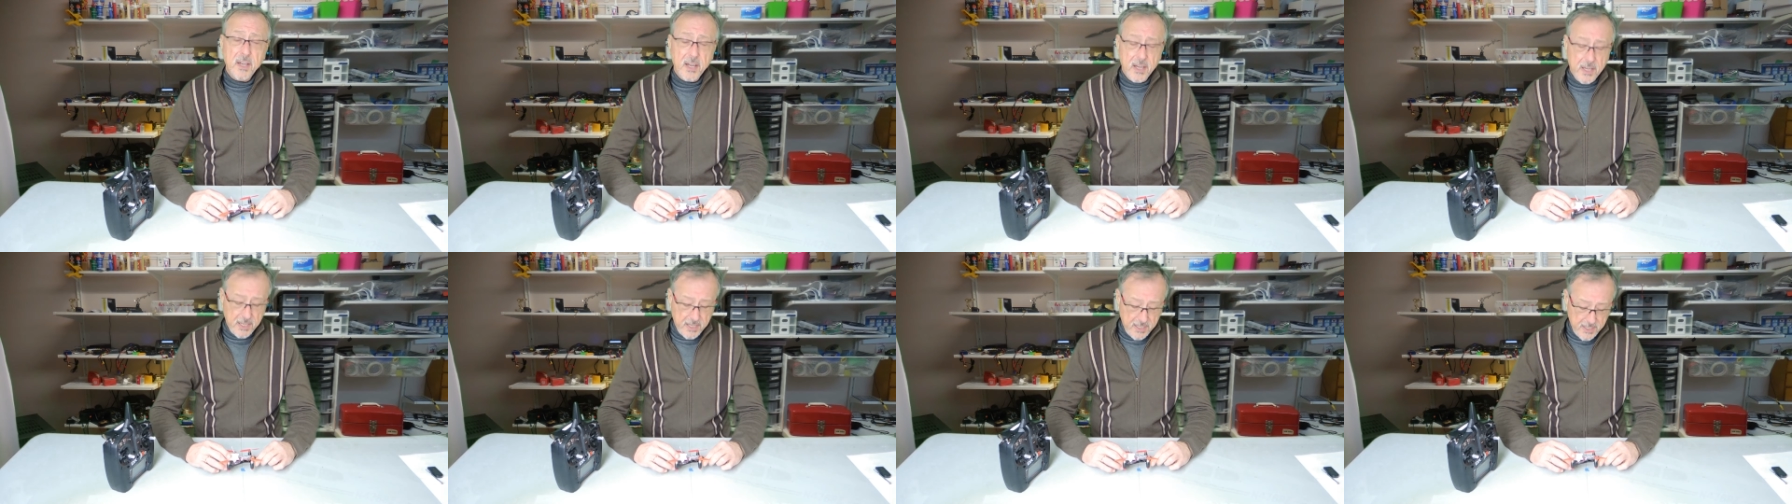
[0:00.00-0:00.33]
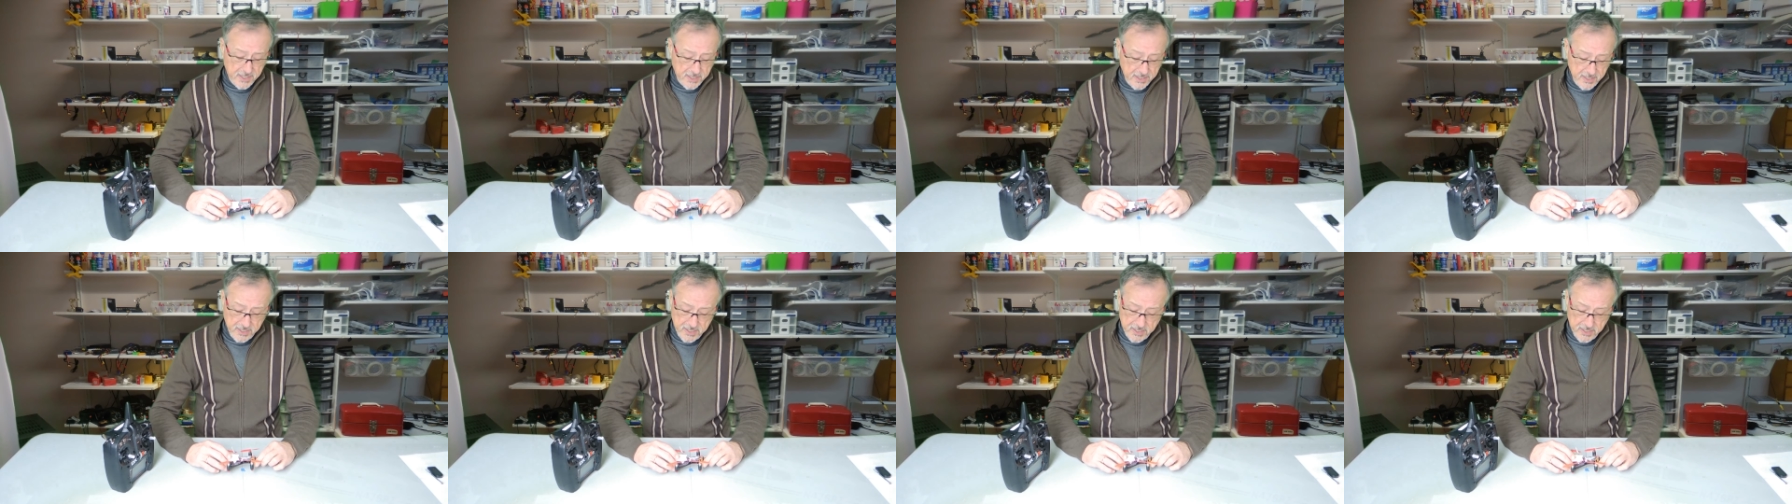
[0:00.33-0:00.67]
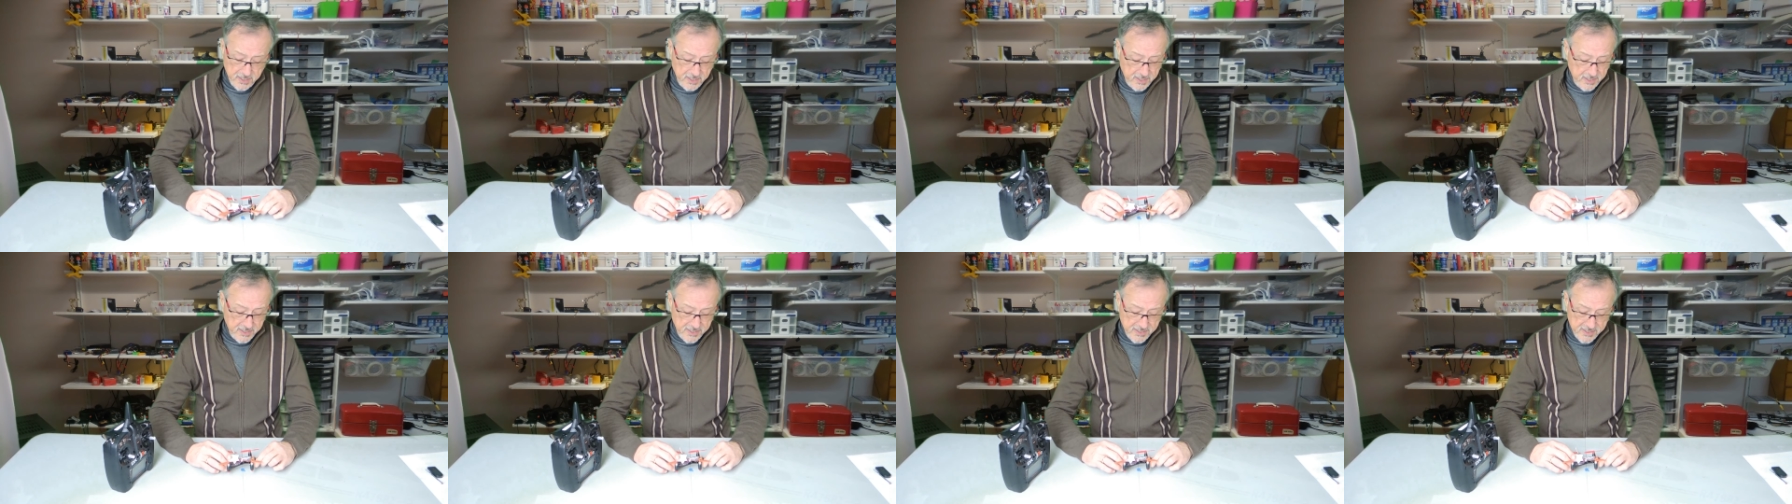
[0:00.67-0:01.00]

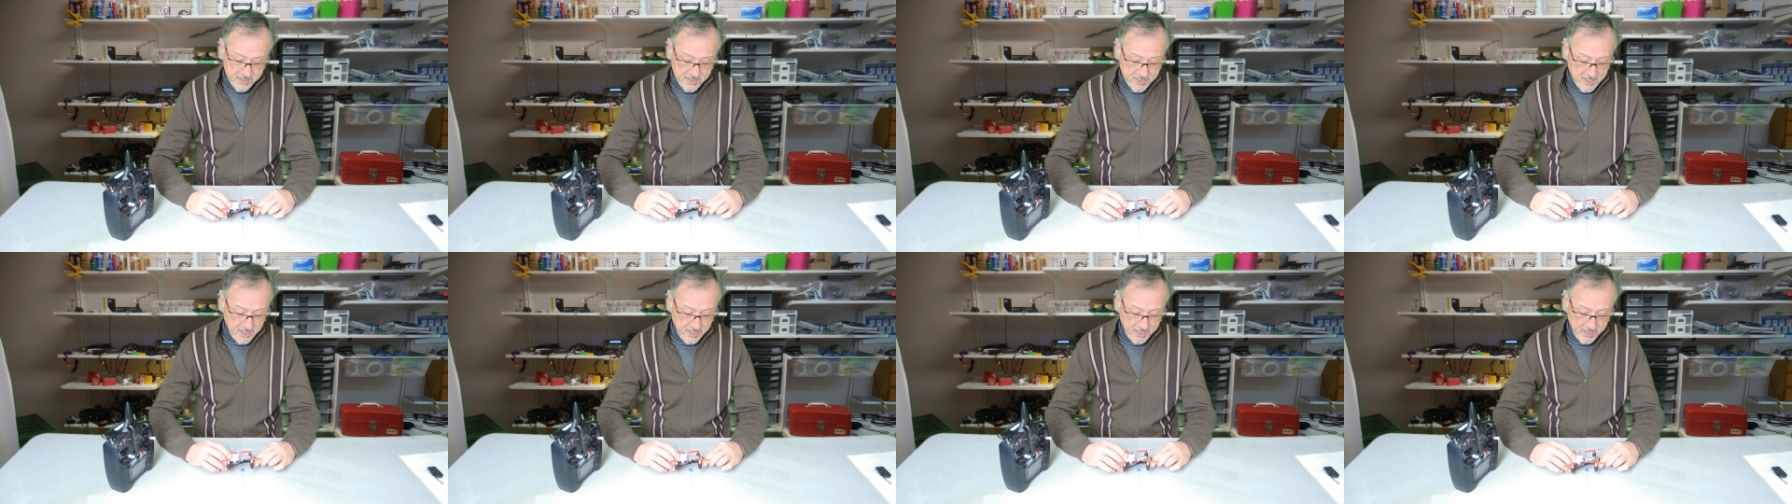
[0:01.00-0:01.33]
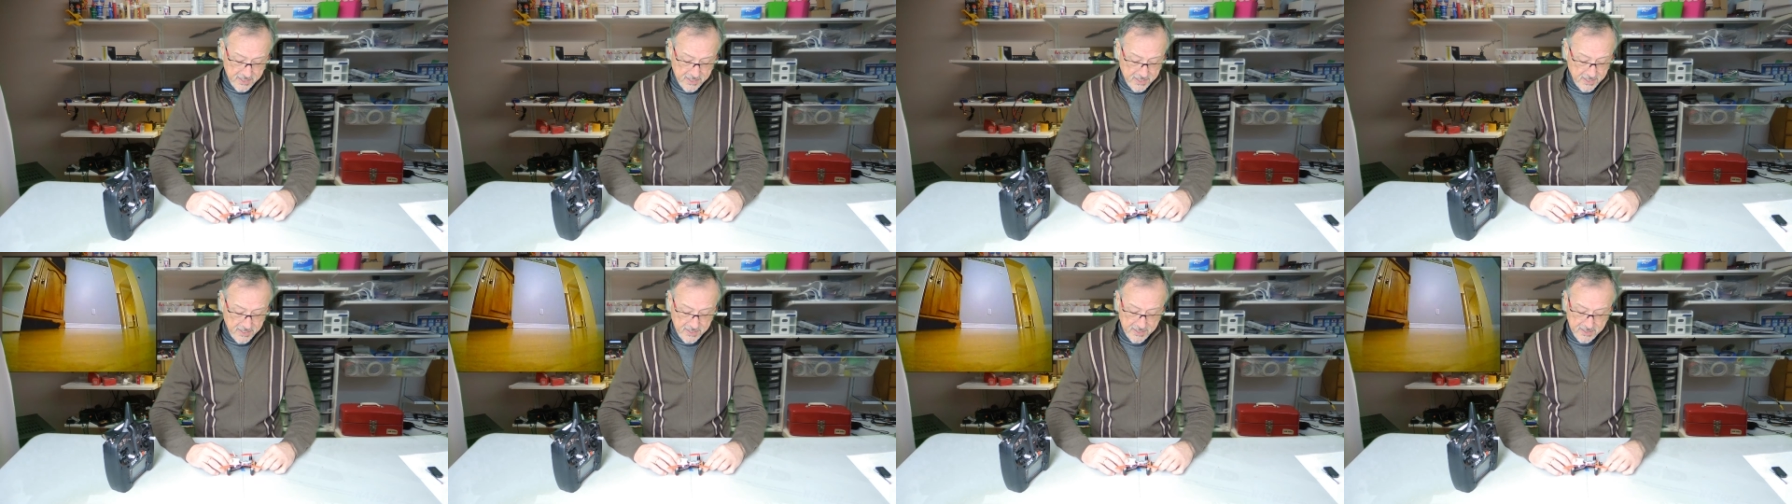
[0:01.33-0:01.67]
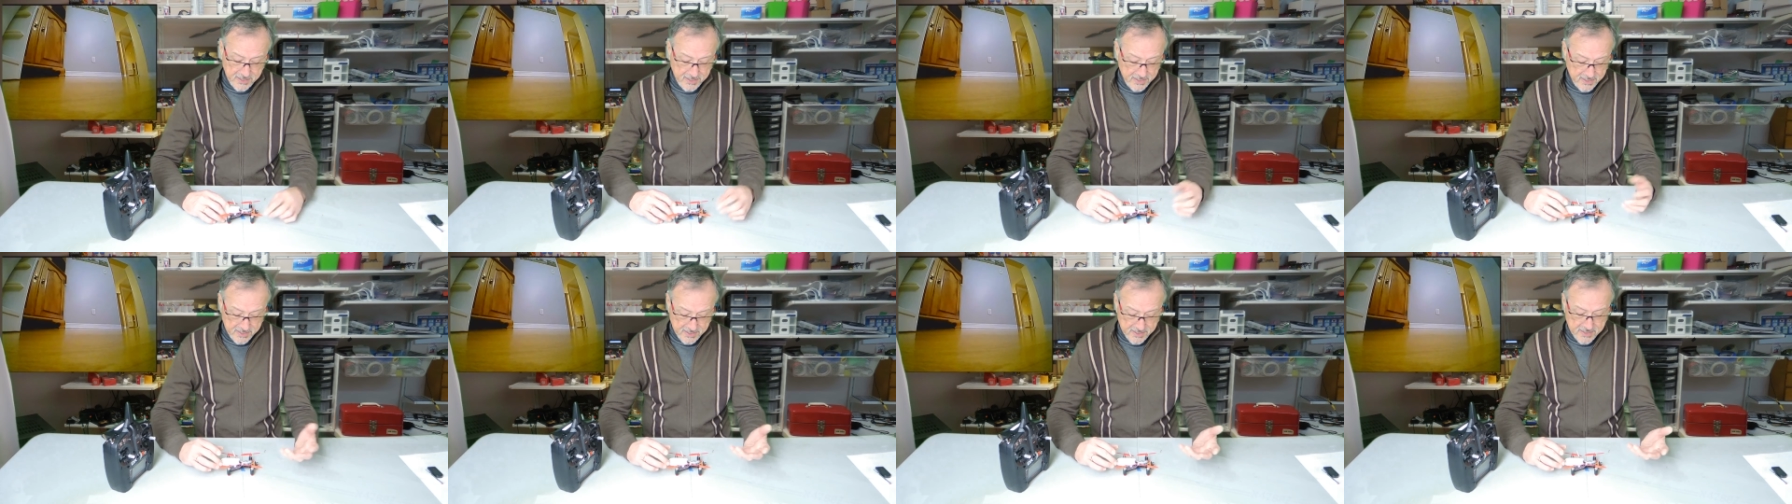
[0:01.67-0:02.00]
It
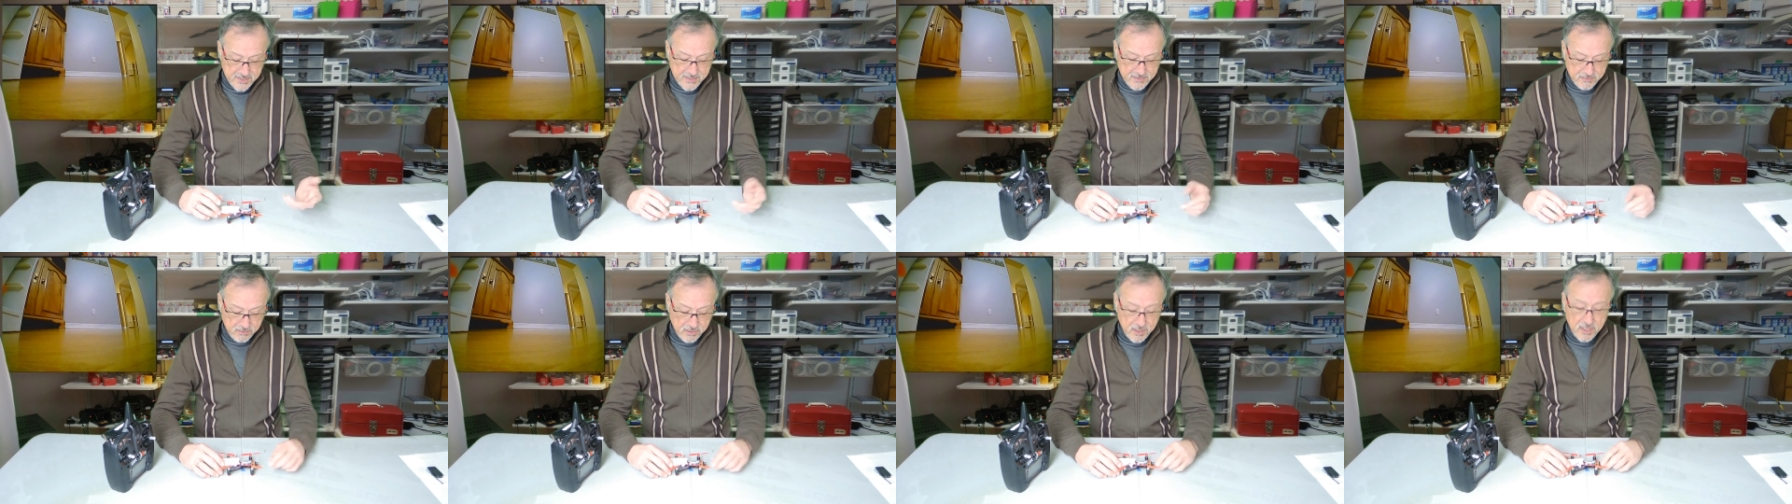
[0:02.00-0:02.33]
is